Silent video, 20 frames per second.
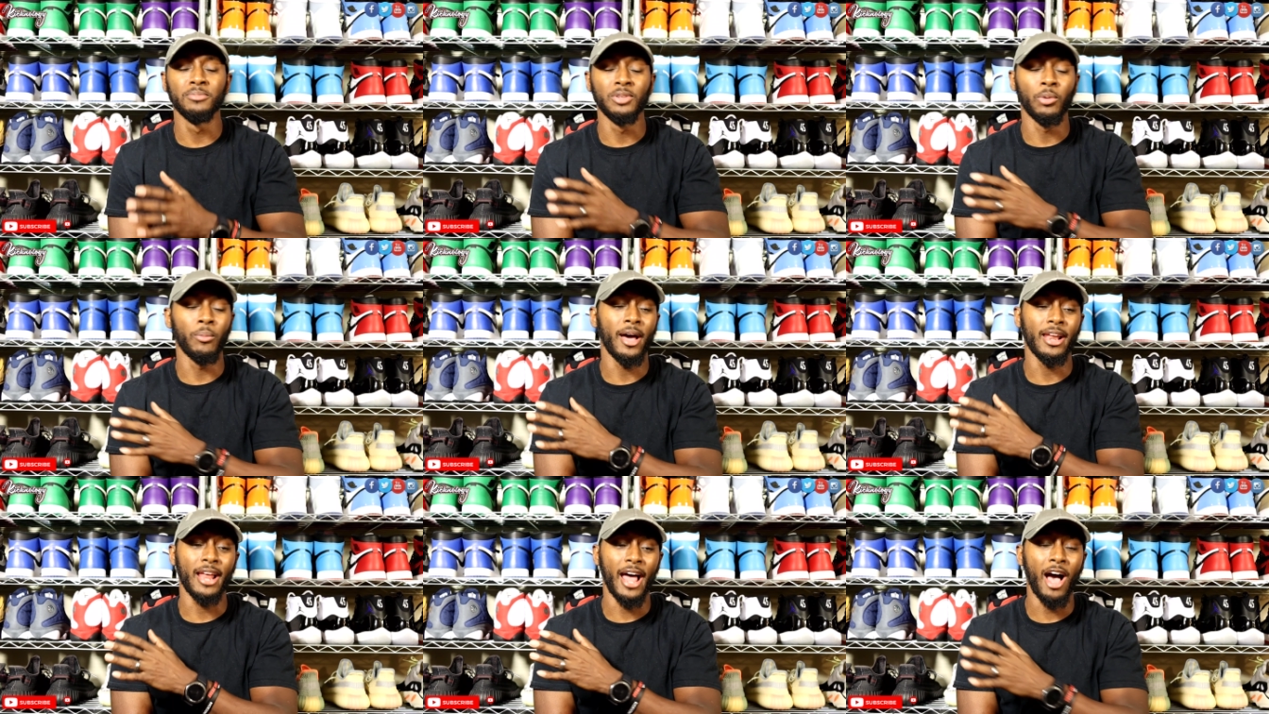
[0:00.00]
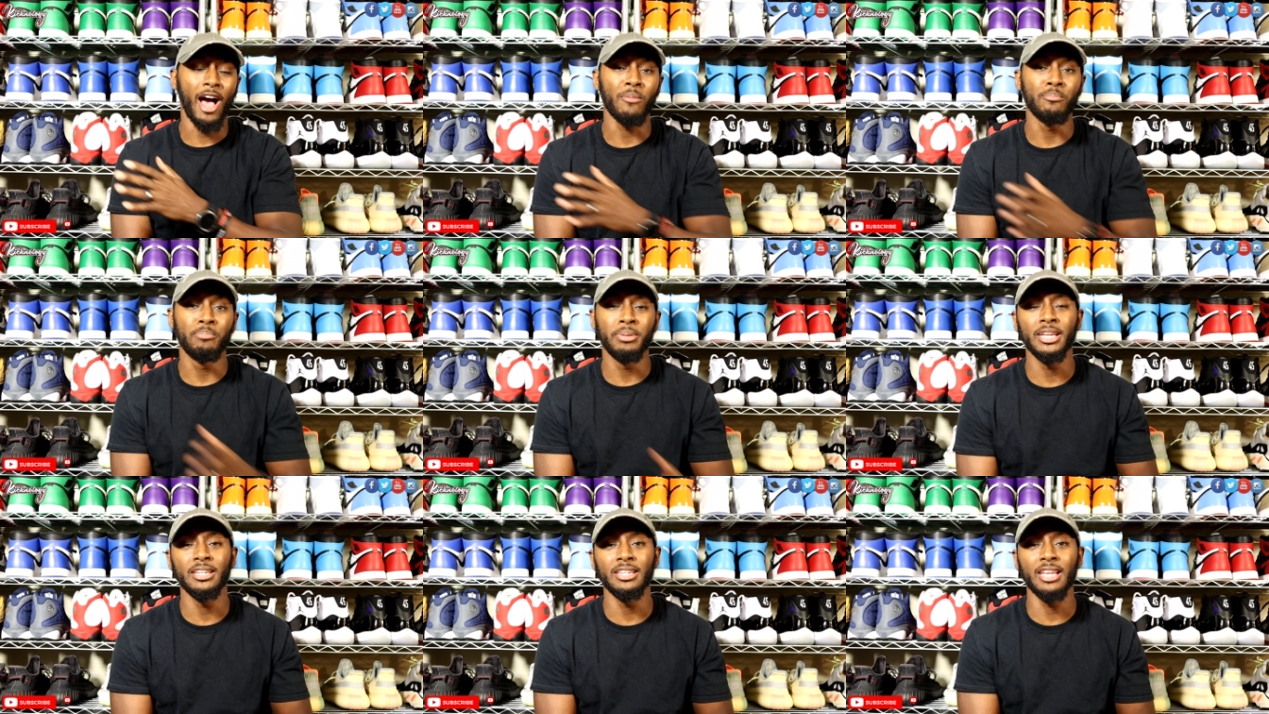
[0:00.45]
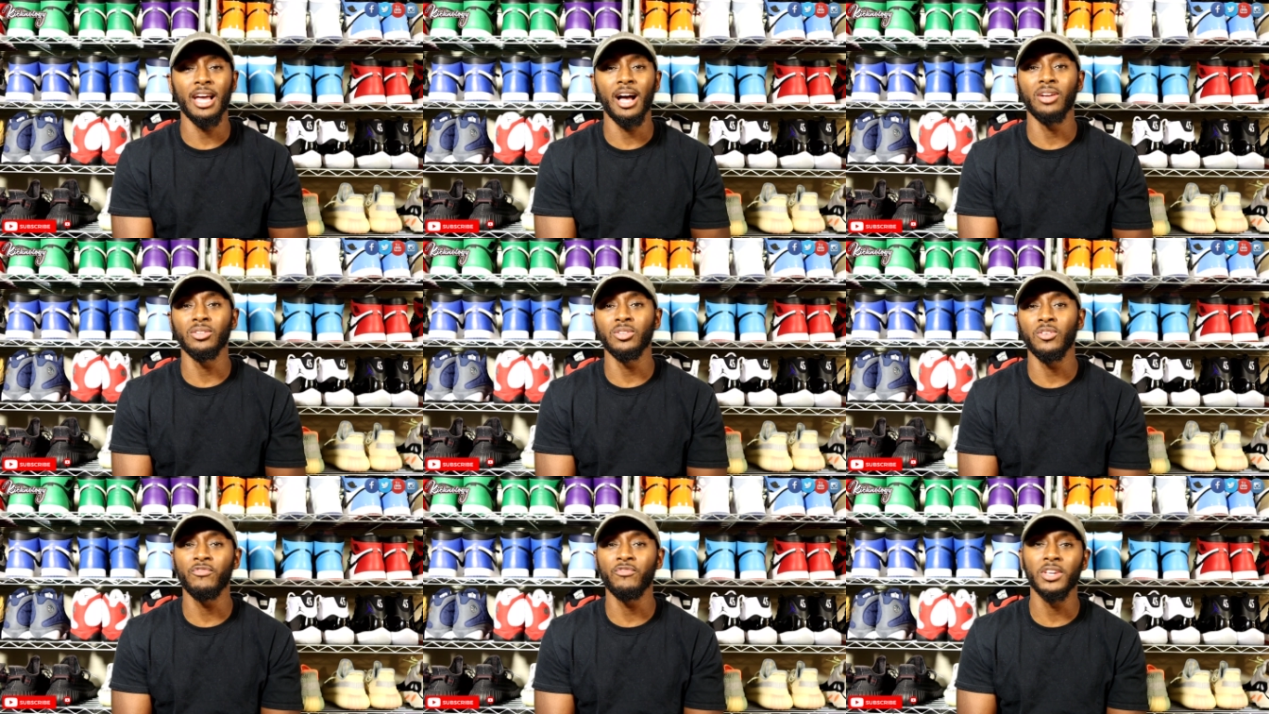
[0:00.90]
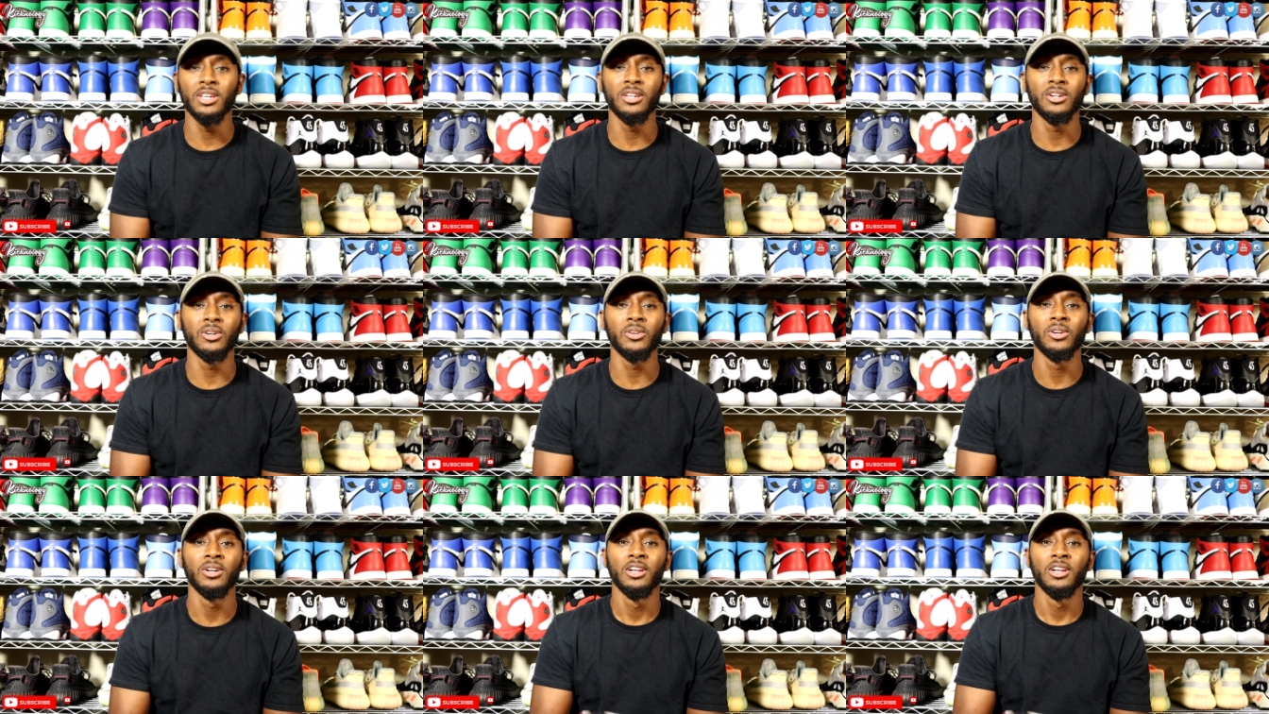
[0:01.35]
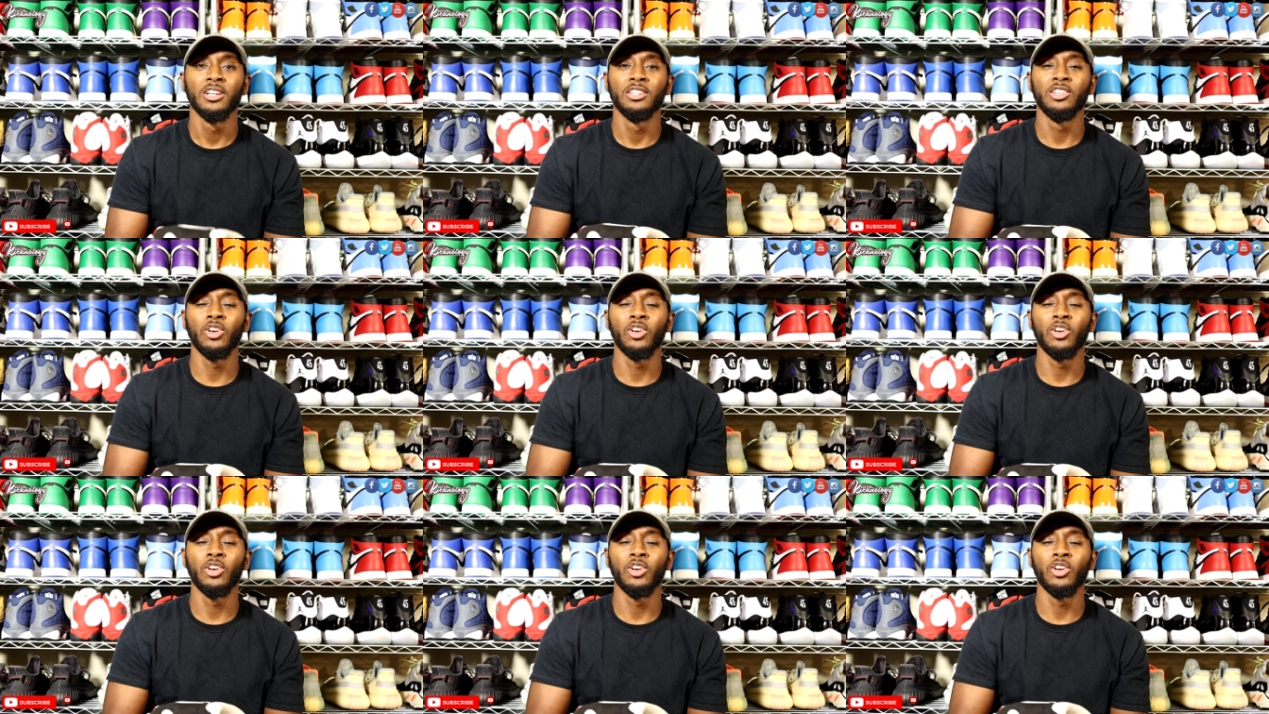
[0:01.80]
no matter how beat down you feel,